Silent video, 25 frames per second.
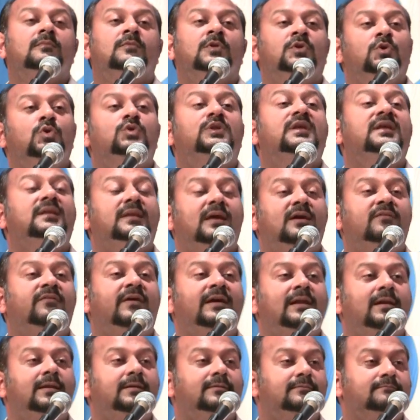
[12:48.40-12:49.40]
do you think they are
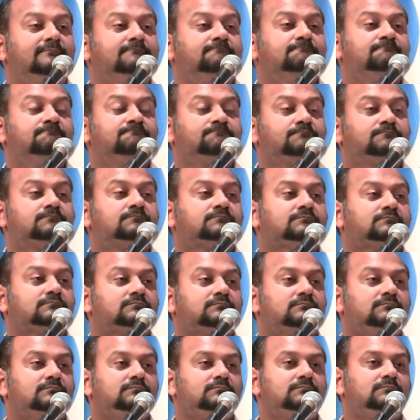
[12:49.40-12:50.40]
violent?
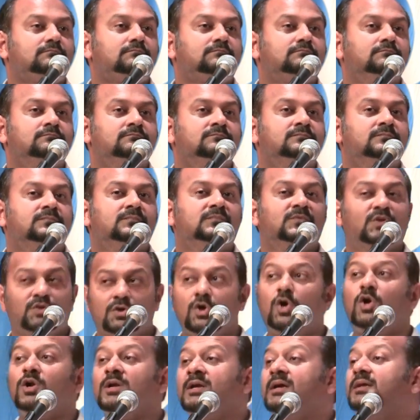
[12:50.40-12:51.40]
Do
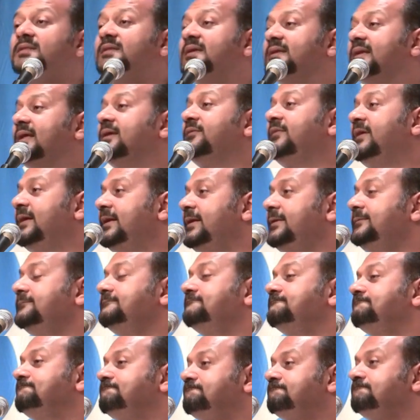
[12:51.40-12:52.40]
you all here think they are
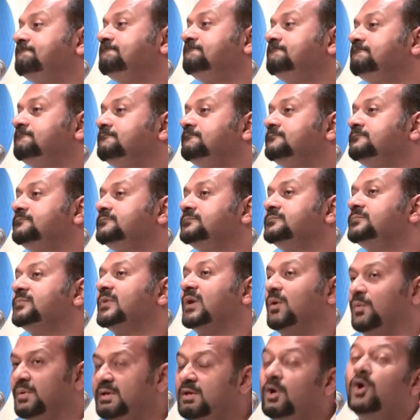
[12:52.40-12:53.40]
violent?
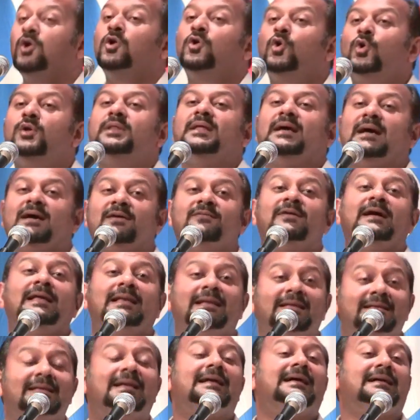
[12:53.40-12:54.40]
We all know they are
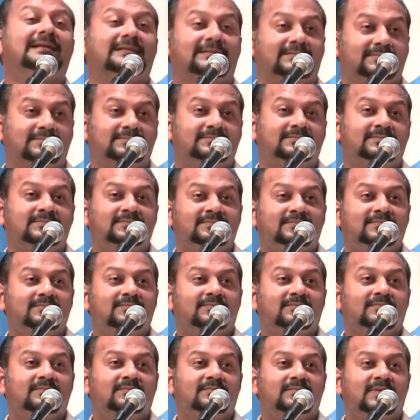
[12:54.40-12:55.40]

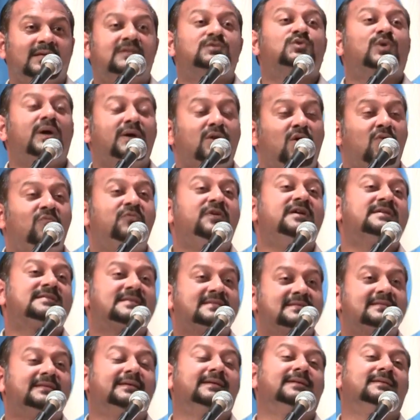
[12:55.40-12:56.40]
violent. It's quite
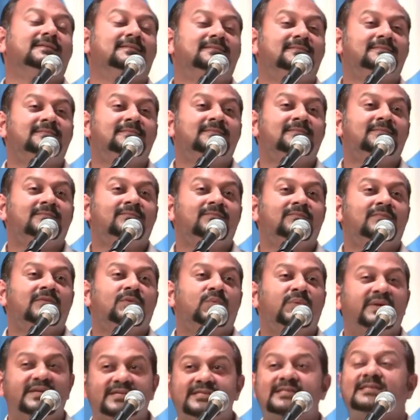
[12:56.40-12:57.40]
obvious, isn't
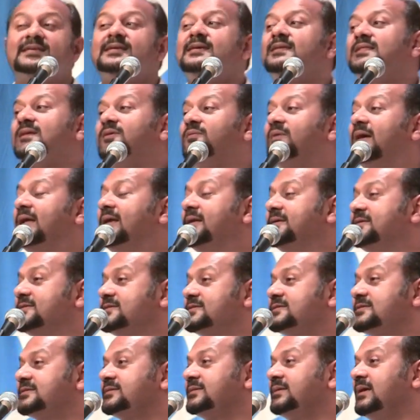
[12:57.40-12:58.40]
it? We see the
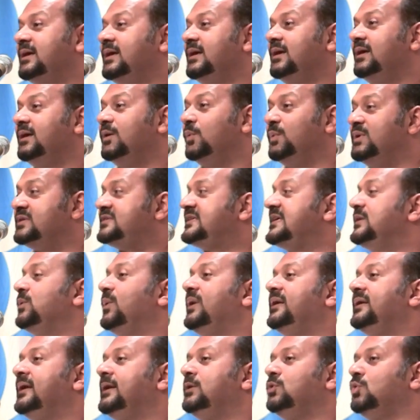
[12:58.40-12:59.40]
violence. We see
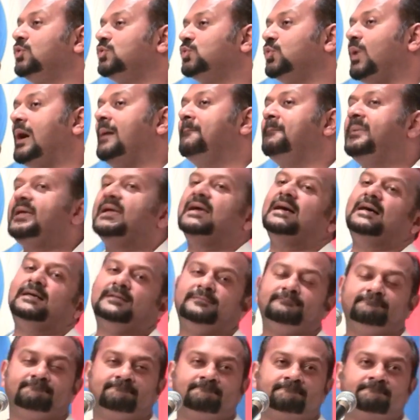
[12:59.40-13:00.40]
what they do to
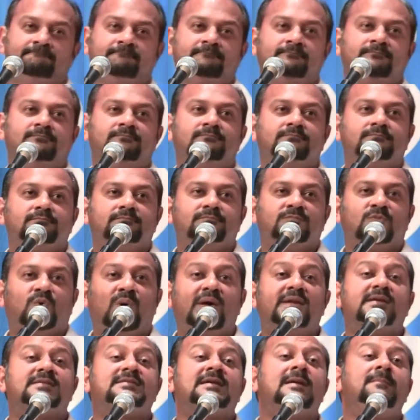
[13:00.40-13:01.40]
Ambiga.
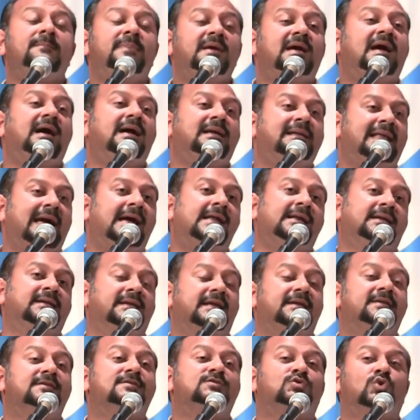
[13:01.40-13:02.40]
What has Ambiga
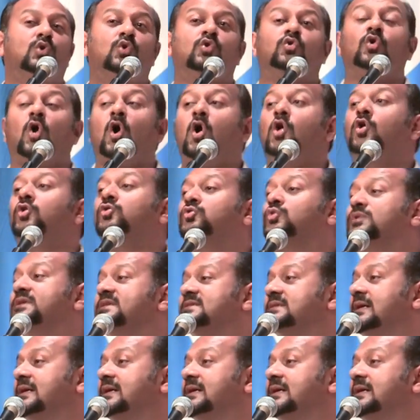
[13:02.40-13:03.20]
done that is so wrong to